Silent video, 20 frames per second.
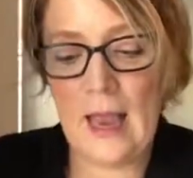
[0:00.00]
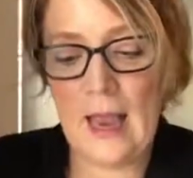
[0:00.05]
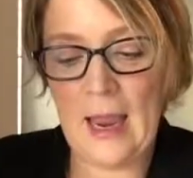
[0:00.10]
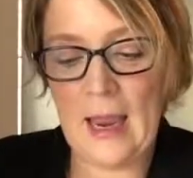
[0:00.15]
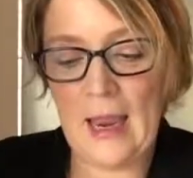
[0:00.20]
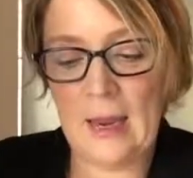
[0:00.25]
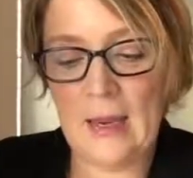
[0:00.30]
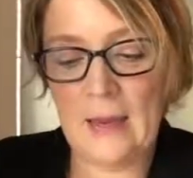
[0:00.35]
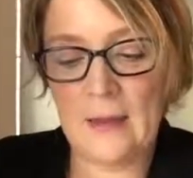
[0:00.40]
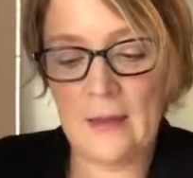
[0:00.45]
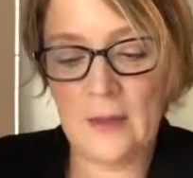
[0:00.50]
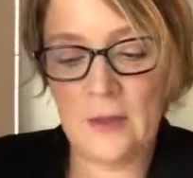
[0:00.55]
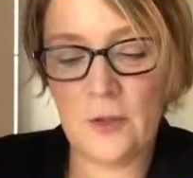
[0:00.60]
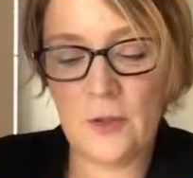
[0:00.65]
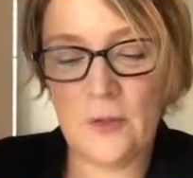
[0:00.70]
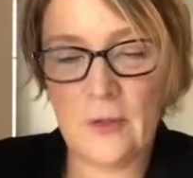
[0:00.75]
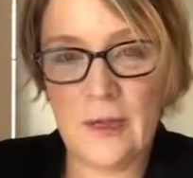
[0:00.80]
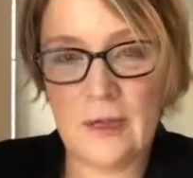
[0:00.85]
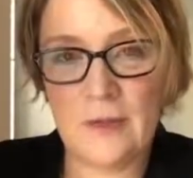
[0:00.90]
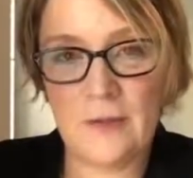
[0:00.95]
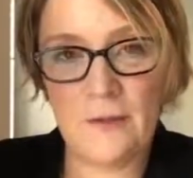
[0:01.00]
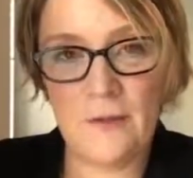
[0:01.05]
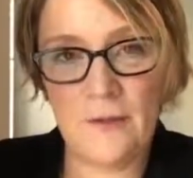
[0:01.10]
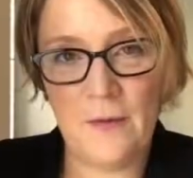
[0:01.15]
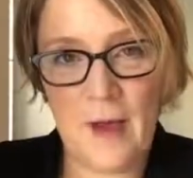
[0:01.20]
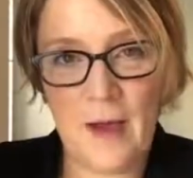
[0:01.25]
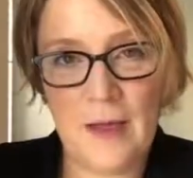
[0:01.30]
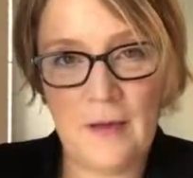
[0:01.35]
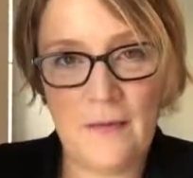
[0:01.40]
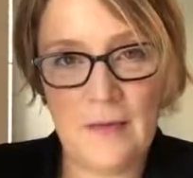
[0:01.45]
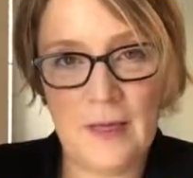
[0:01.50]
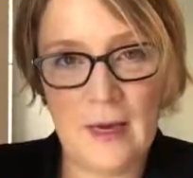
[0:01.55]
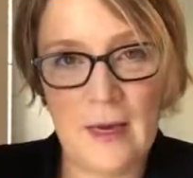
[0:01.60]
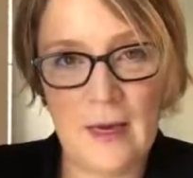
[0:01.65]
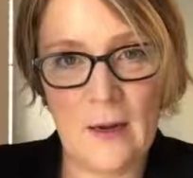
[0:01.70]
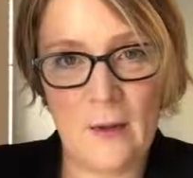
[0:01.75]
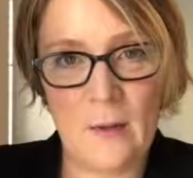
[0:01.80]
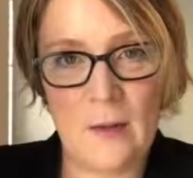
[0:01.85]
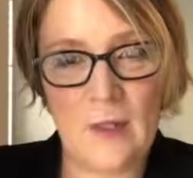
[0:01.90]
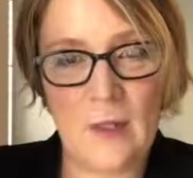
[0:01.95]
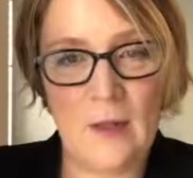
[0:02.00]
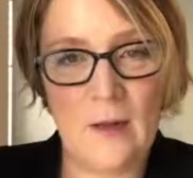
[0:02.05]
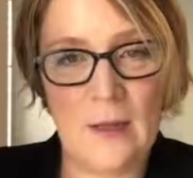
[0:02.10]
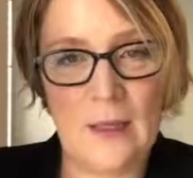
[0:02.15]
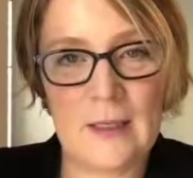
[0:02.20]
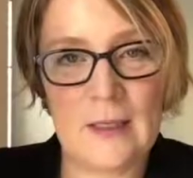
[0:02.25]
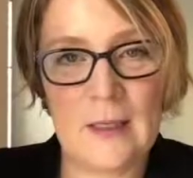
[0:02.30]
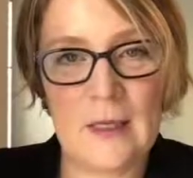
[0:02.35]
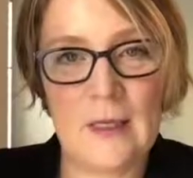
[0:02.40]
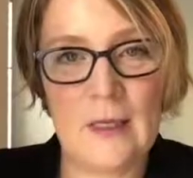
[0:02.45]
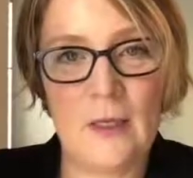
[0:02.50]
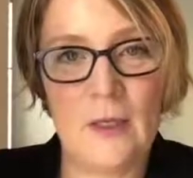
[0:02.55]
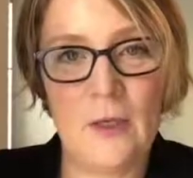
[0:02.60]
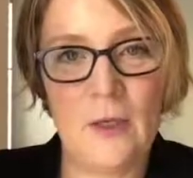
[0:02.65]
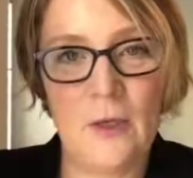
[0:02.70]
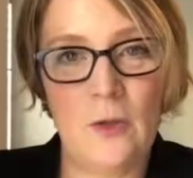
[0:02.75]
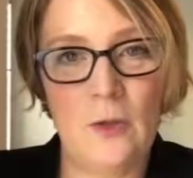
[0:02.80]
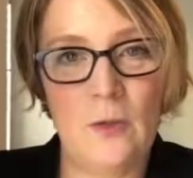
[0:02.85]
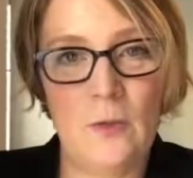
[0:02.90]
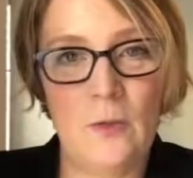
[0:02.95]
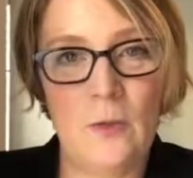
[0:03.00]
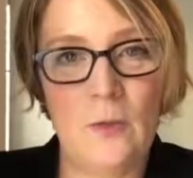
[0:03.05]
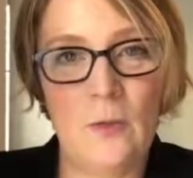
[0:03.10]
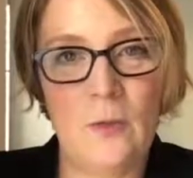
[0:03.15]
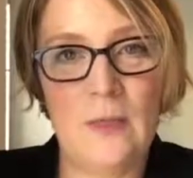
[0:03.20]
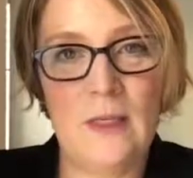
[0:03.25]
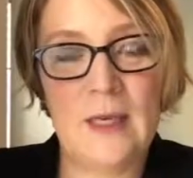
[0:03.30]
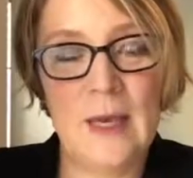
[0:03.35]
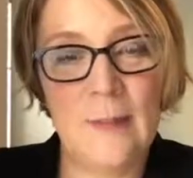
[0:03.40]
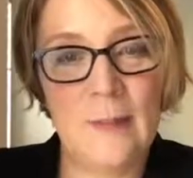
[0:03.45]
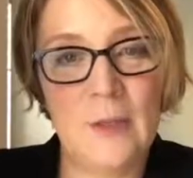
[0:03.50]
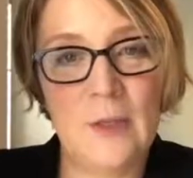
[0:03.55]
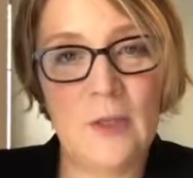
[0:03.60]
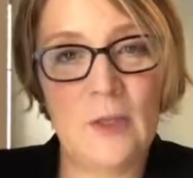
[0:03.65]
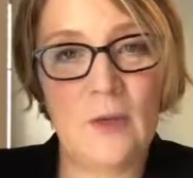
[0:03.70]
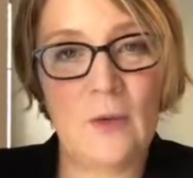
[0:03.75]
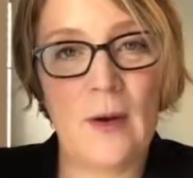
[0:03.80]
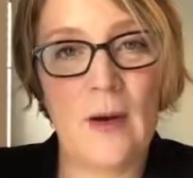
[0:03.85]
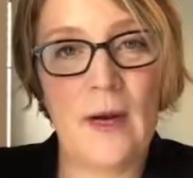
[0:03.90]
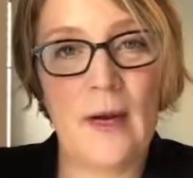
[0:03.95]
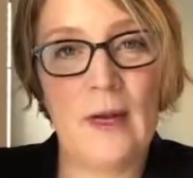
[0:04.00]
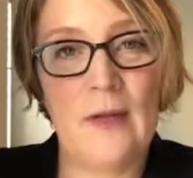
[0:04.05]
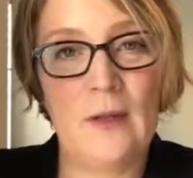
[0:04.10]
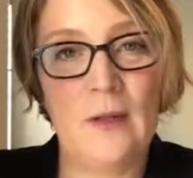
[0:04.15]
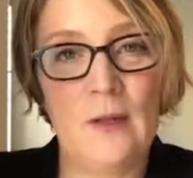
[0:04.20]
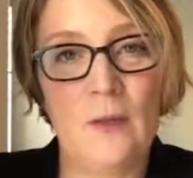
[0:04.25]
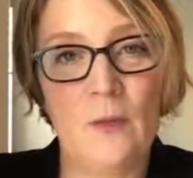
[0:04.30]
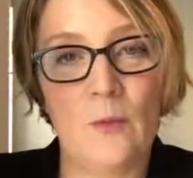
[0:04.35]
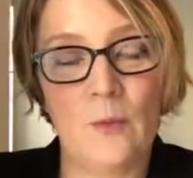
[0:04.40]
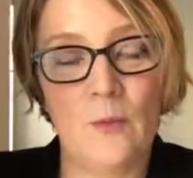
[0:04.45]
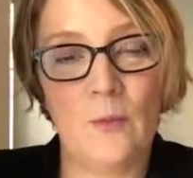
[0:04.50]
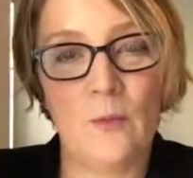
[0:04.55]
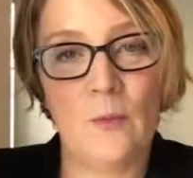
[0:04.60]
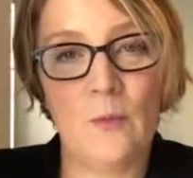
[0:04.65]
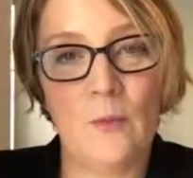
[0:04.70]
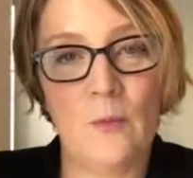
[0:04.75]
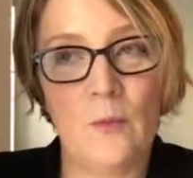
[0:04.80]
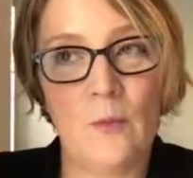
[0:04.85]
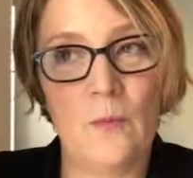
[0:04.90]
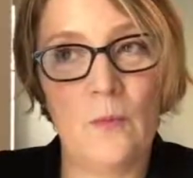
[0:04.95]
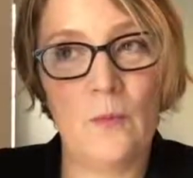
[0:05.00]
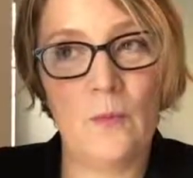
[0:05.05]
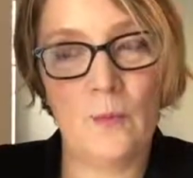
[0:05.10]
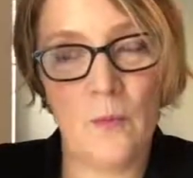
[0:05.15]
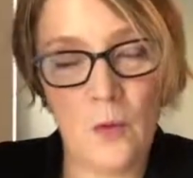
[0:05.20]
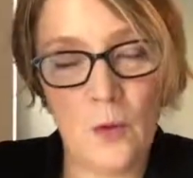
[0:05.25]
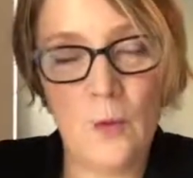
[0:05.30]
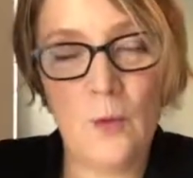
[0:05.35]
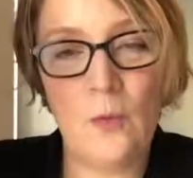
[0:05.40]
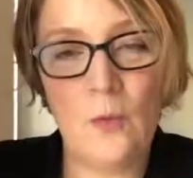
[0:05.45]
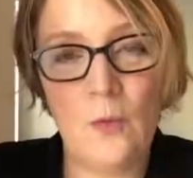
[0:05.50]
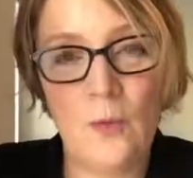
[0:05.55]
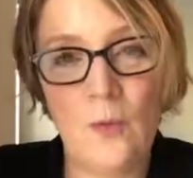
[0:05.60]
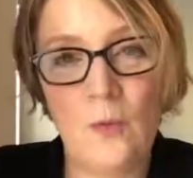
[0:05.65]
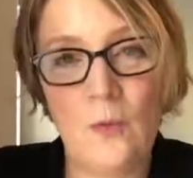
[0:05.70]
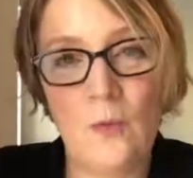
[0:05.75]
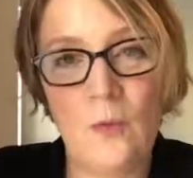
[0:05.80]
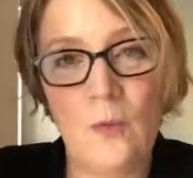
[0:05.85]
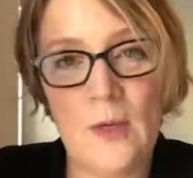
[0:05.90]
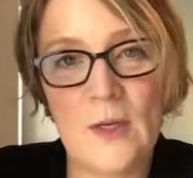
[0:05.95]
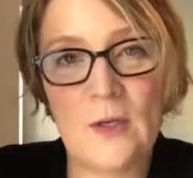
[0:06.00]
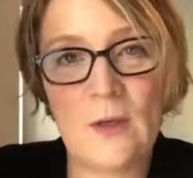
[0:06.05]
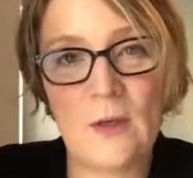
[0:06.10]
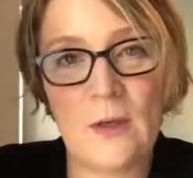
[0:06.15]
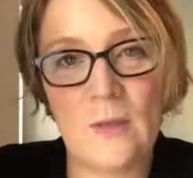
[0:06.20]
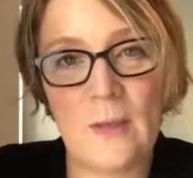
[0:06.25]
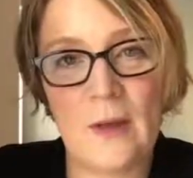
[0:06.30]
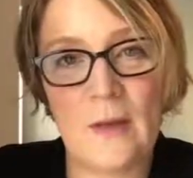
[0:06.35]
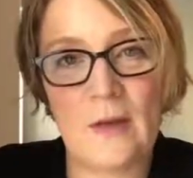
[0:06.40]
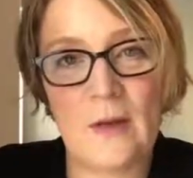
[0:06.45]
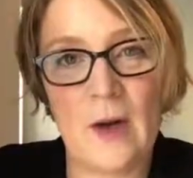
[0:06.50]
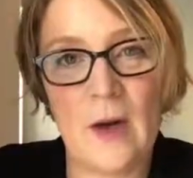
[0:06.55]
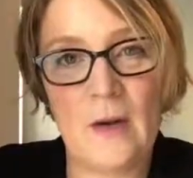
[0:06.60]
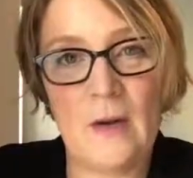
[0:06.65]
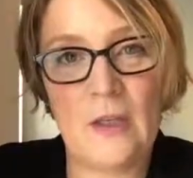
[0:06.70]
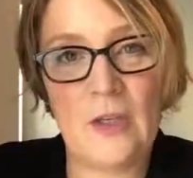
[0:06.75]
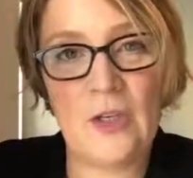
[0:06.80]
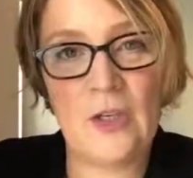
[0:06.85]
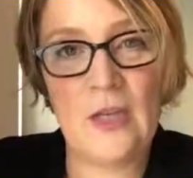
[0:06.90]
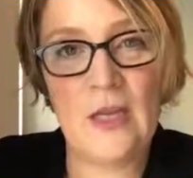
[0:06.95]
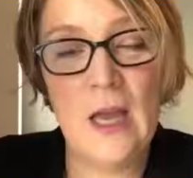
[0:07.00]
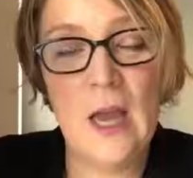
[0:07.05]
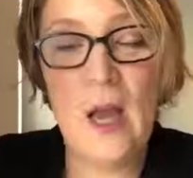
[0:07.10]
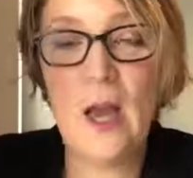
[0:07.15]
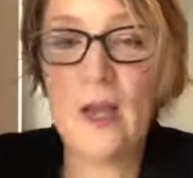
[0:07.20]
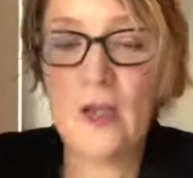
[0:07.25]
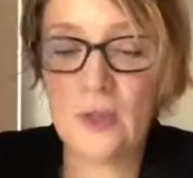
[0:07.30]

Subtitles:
And the 2005 data was collected to demonstrate the new research methodology.